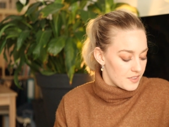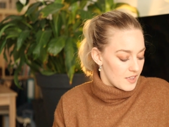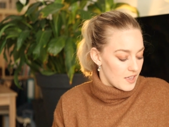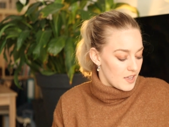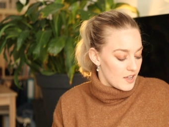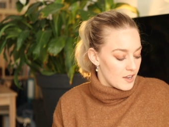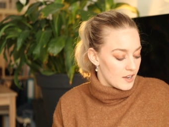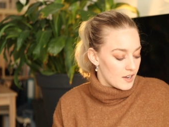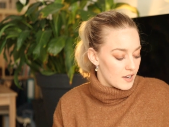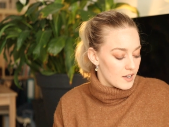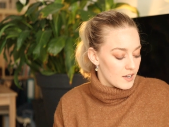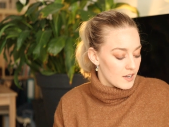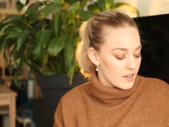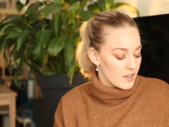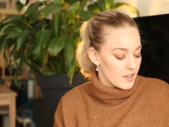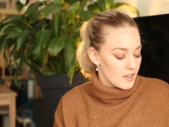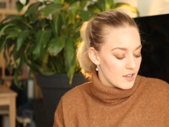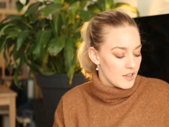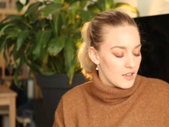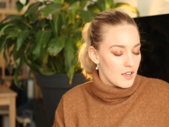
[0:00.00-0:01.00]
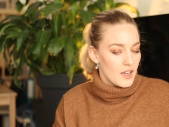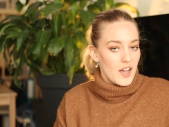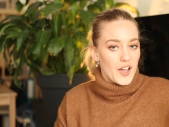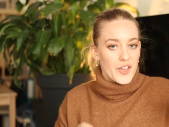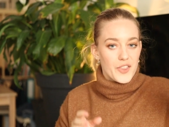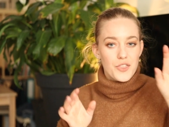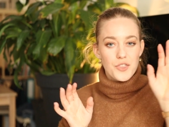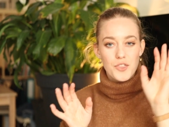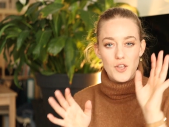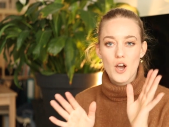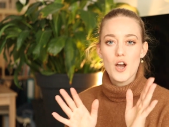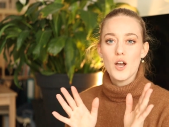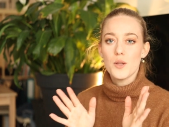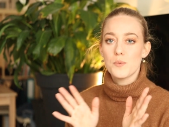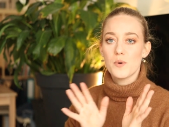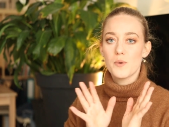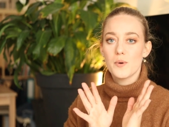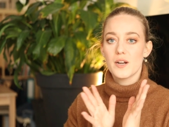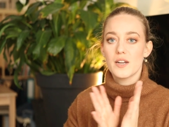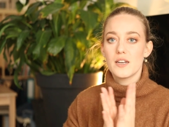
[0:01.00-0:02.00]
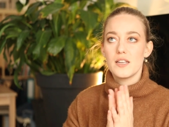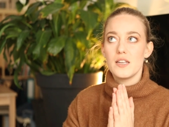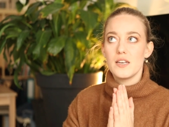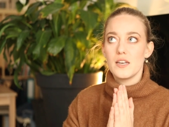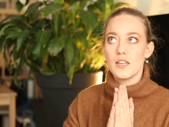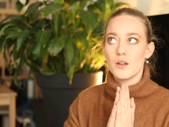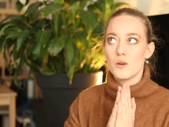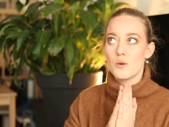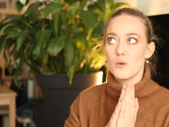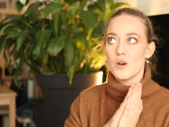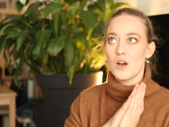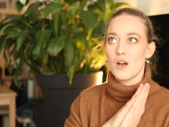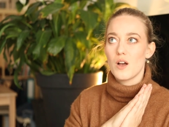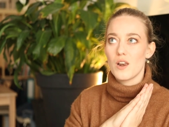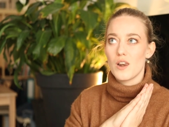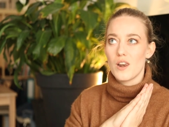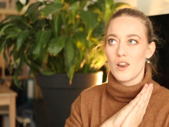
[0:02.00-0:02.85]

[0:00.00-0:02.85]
think, I thought we were leaning